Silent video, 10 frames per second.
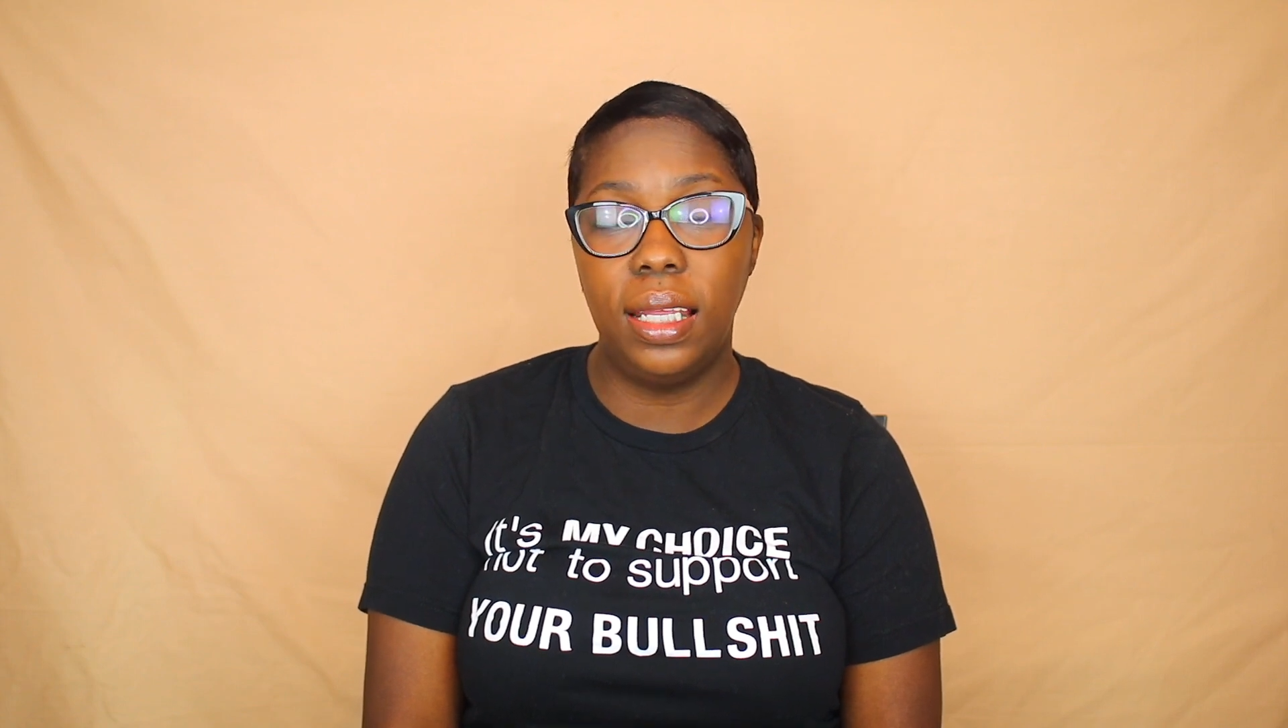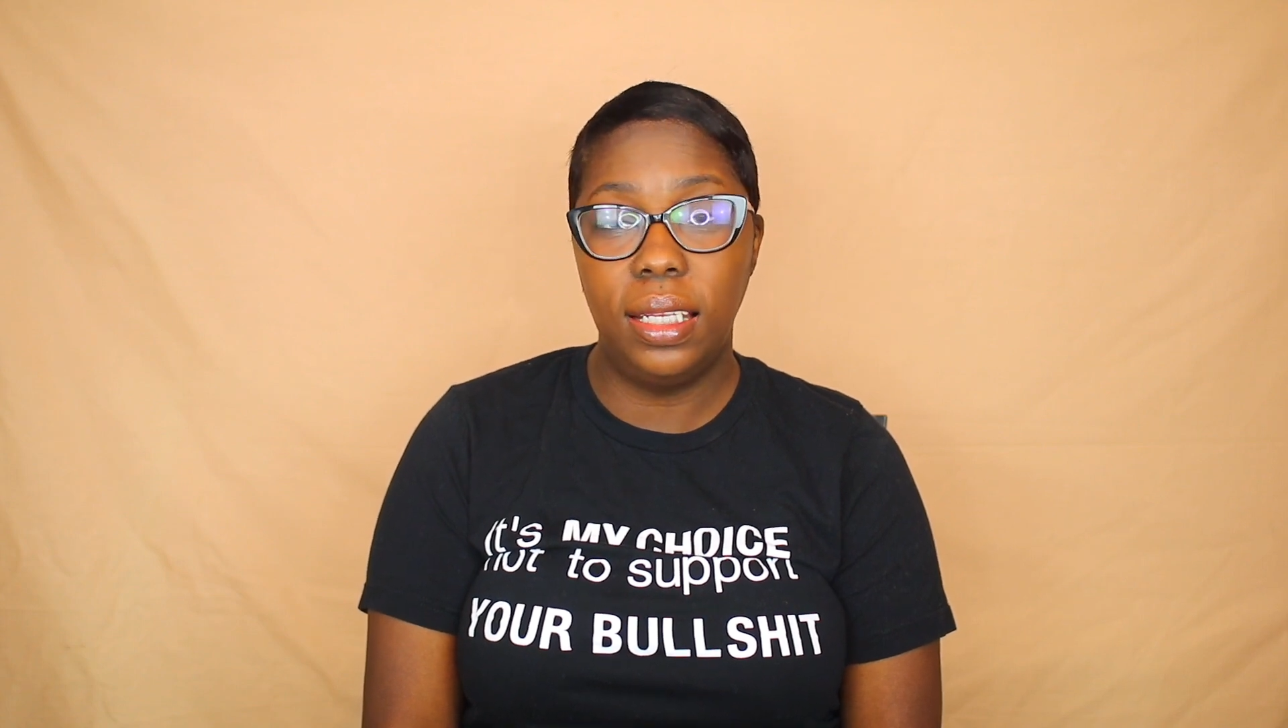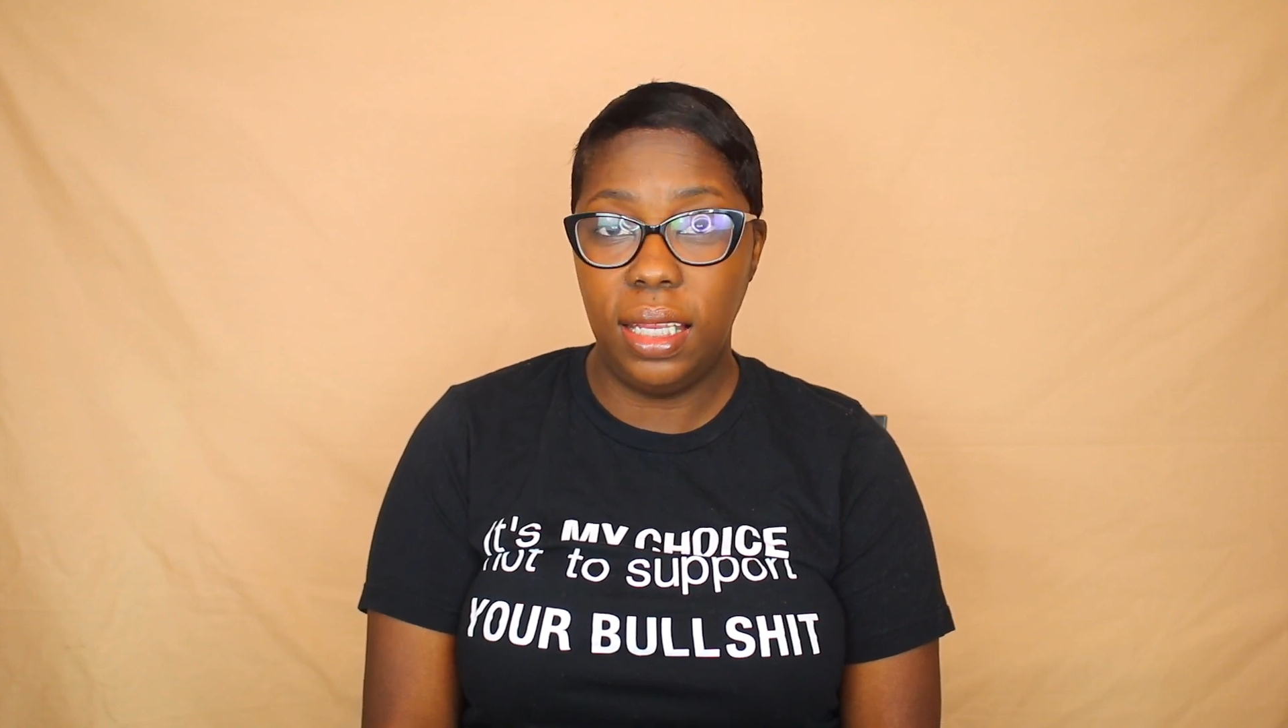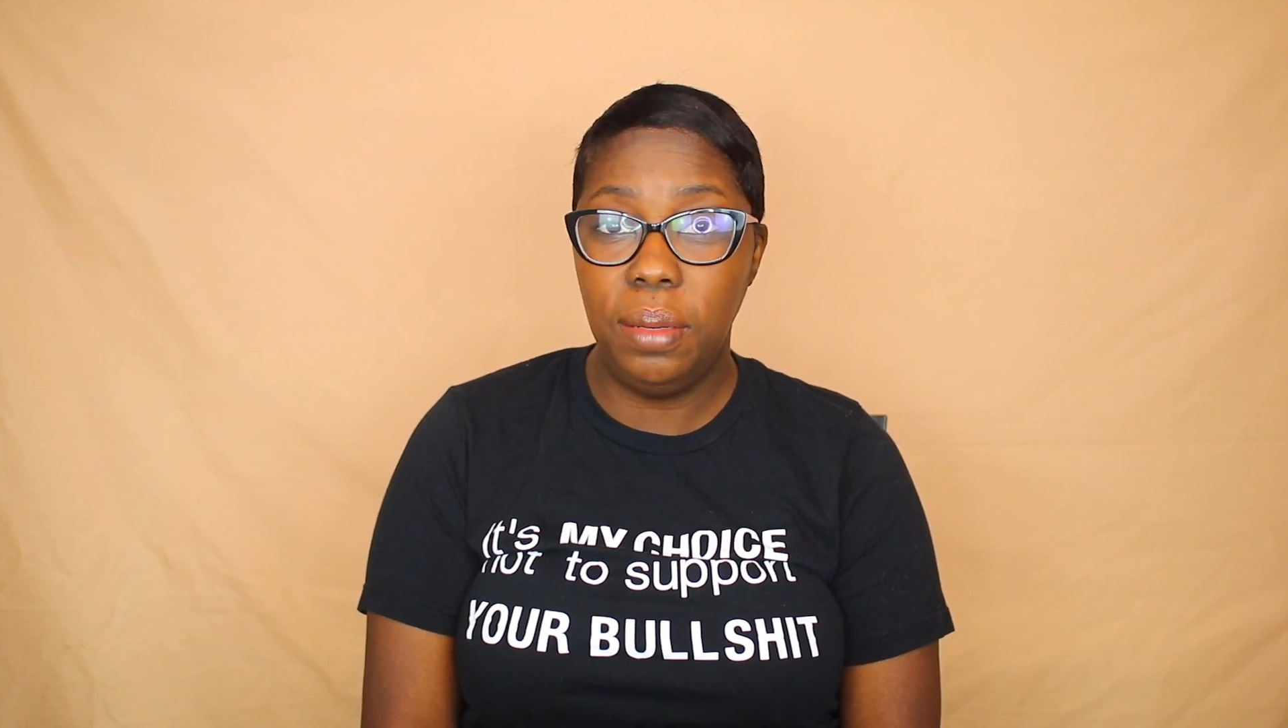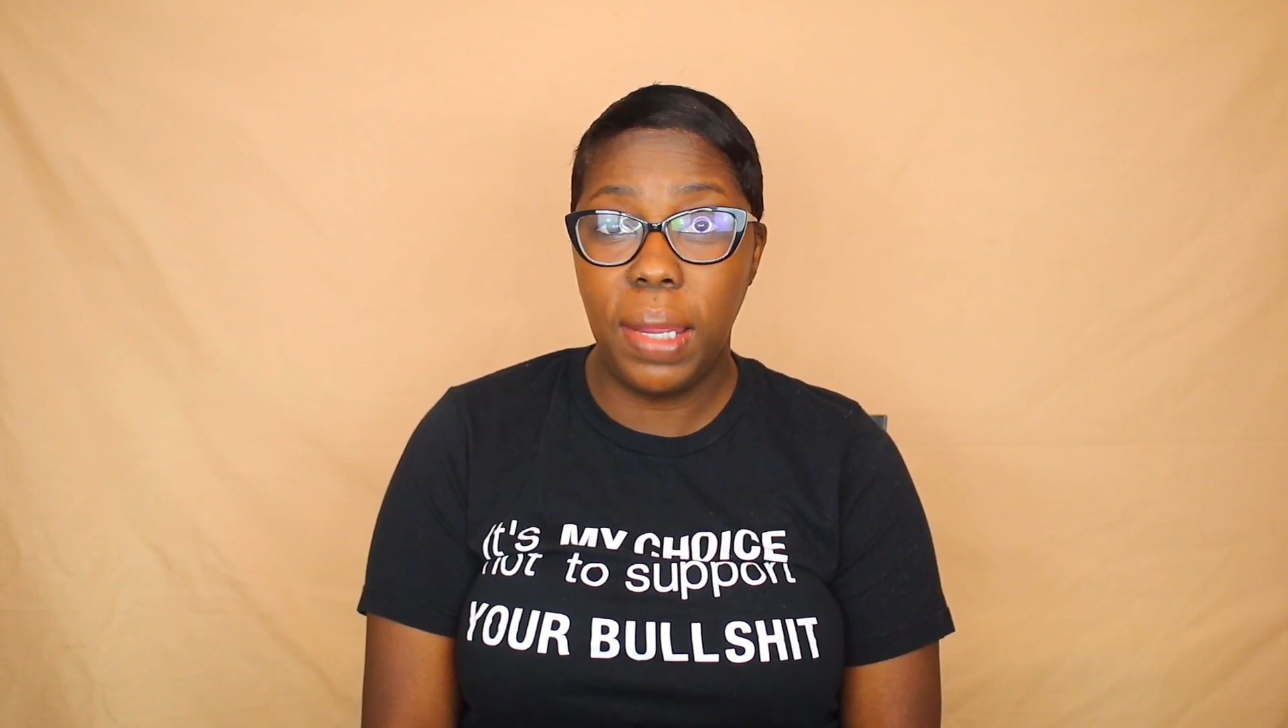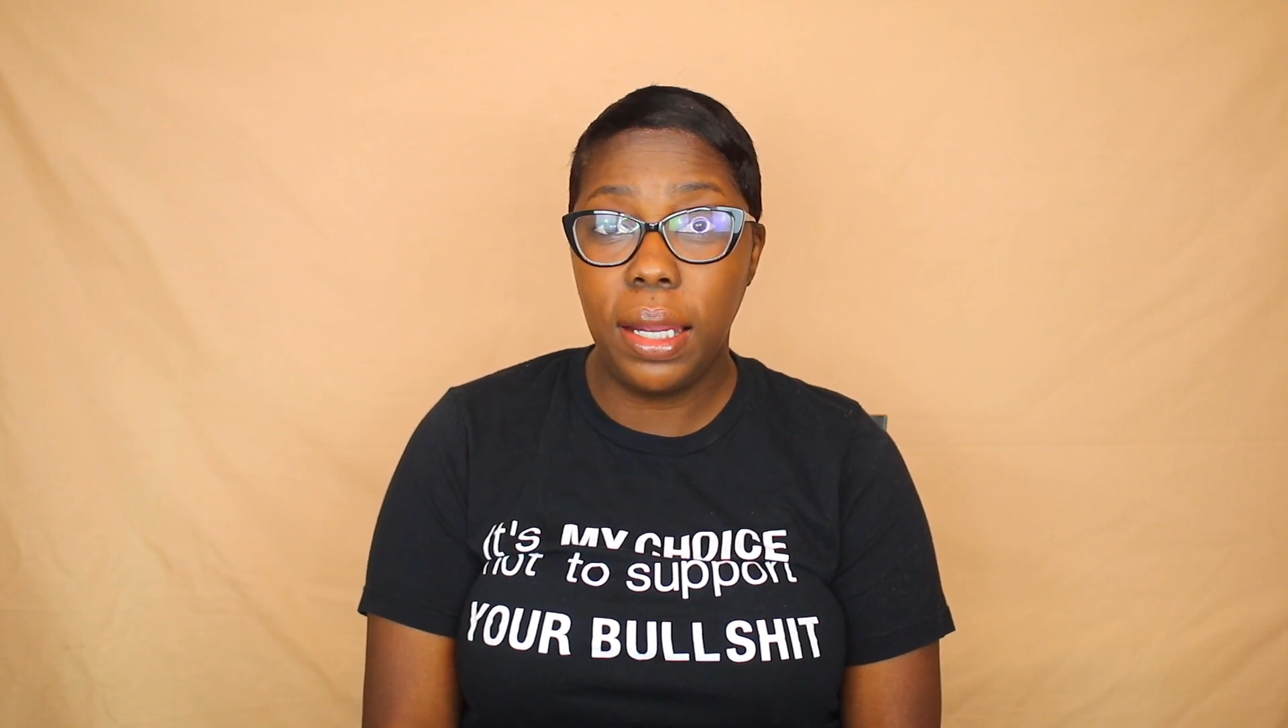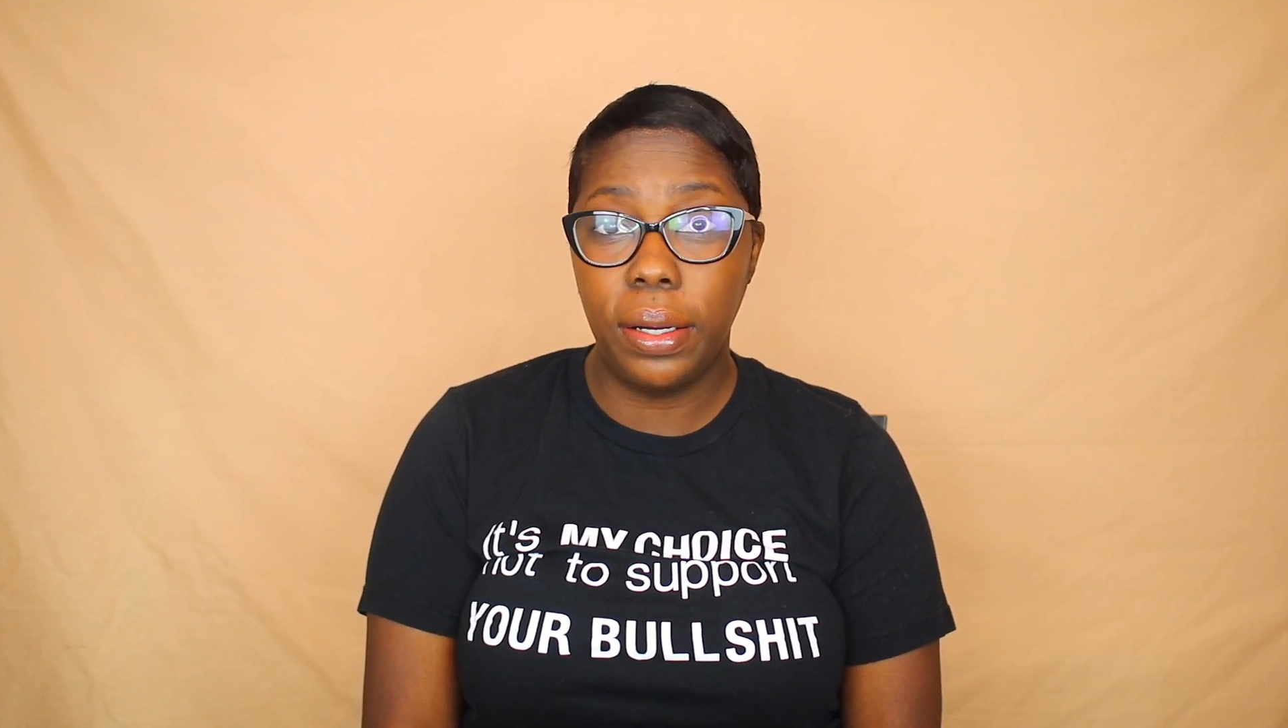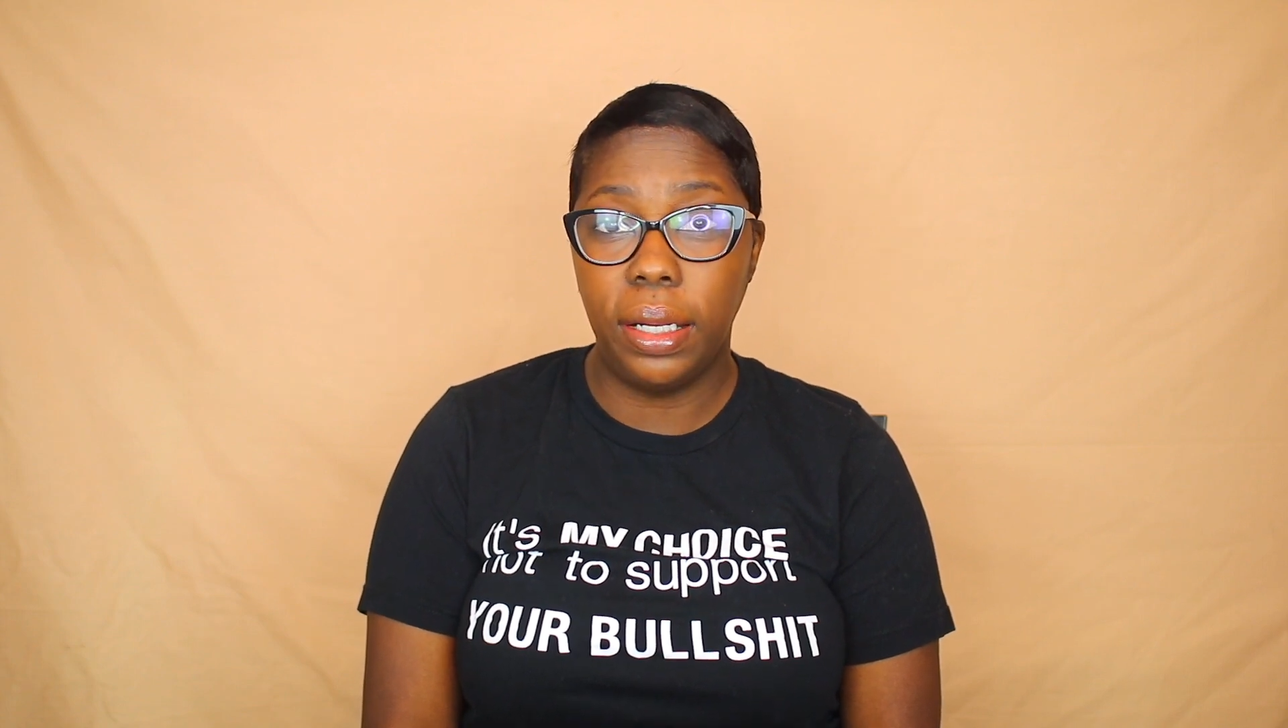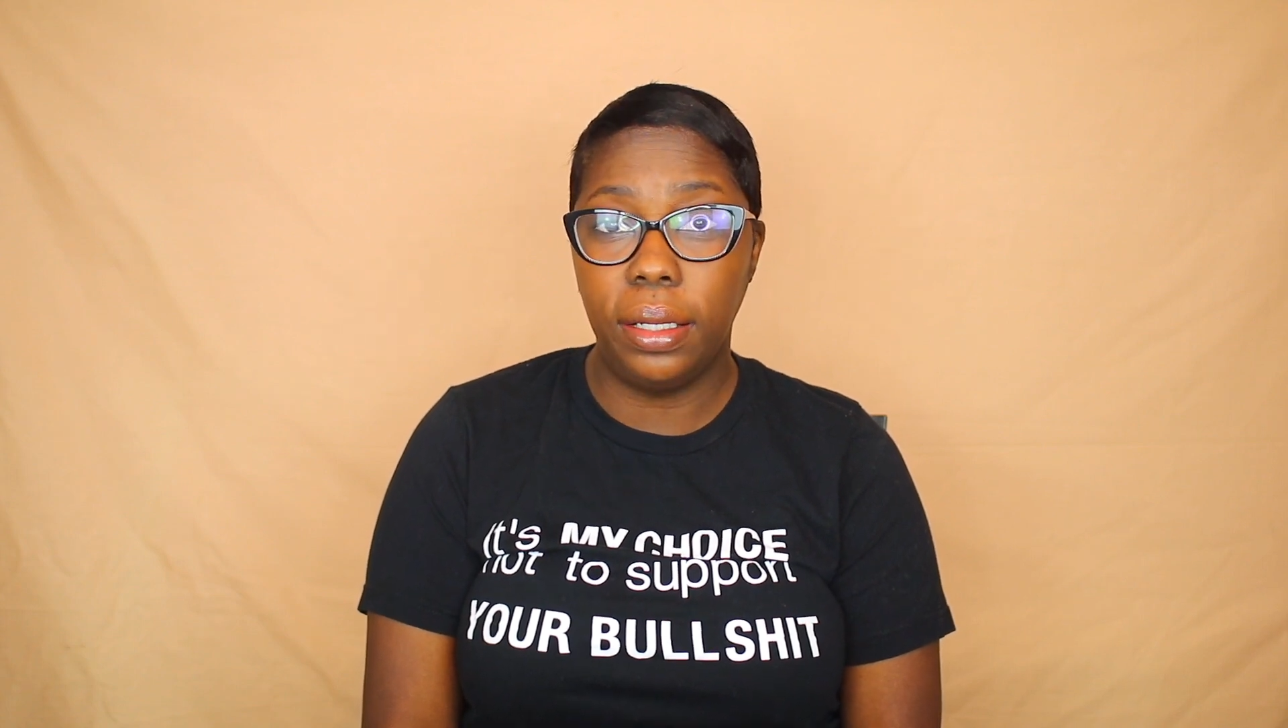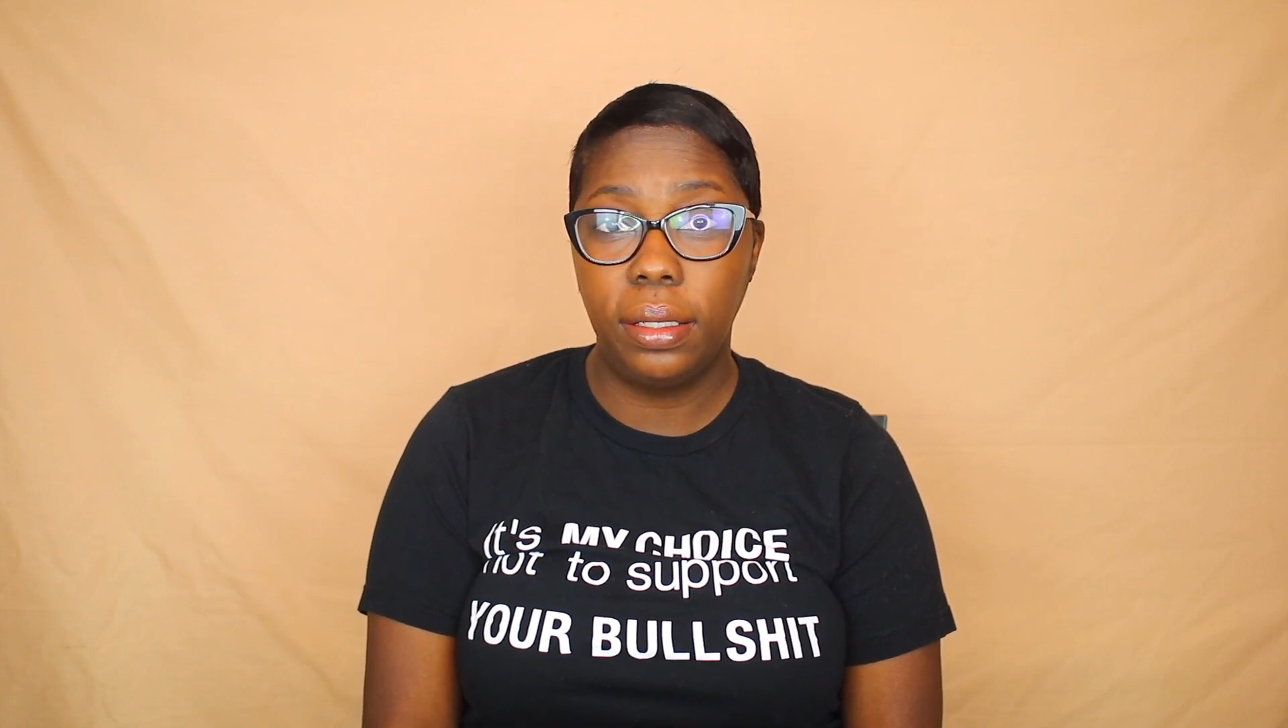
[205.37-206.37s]
is he
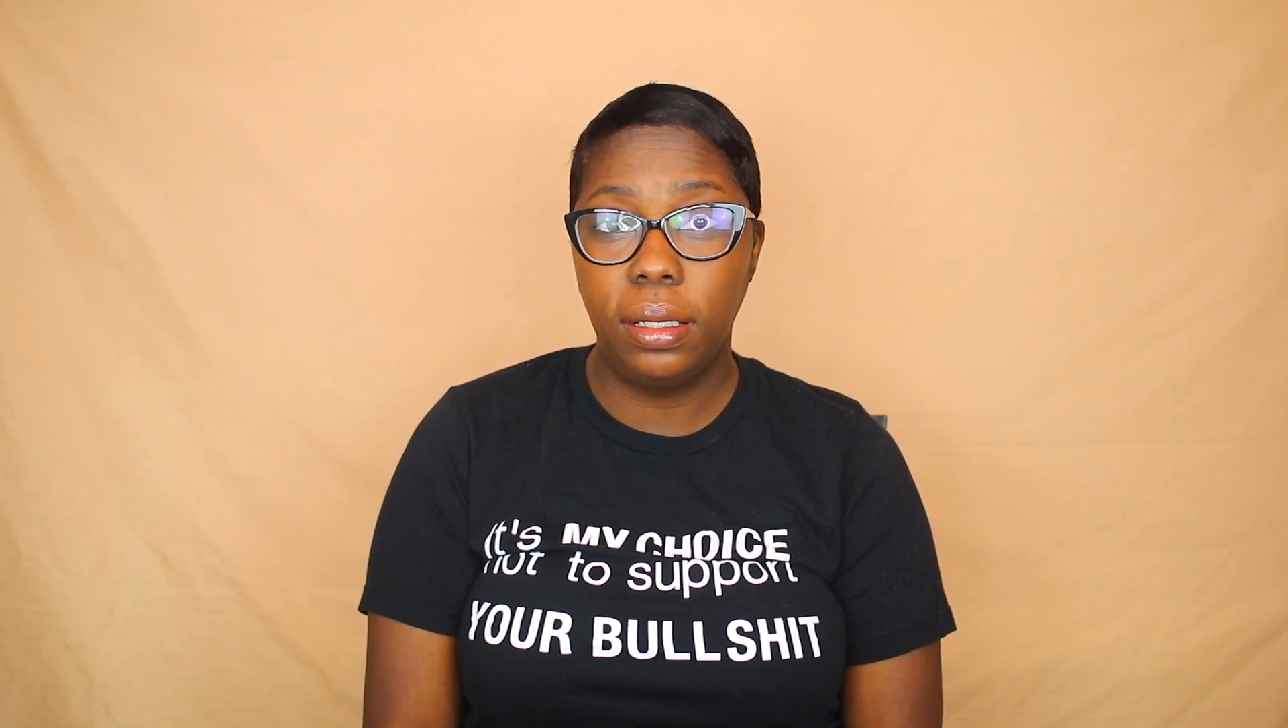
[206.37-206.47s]
married?